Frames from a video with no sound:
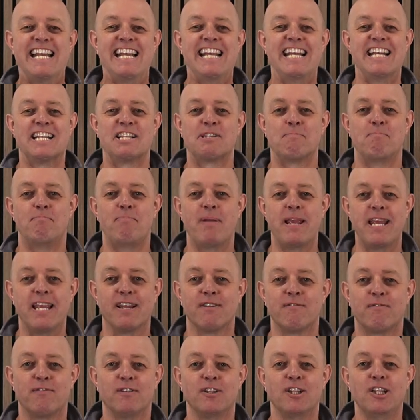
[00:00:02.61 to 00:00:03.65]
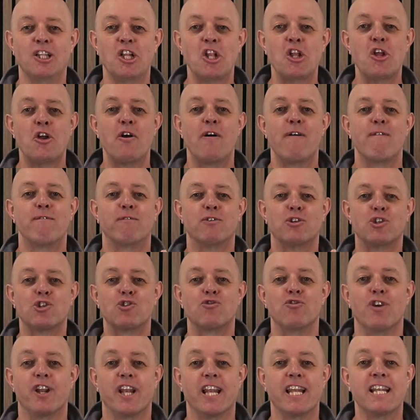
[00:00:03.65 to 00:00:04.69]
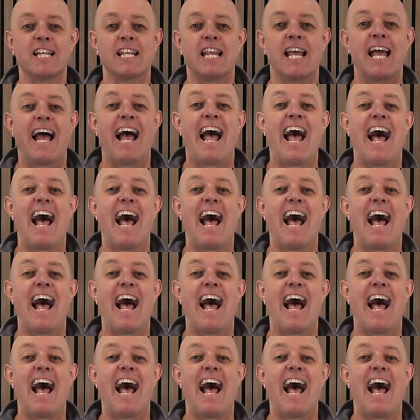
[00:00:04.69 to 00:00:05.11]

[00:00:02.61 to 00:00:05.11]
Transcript: It's painful, frustrating,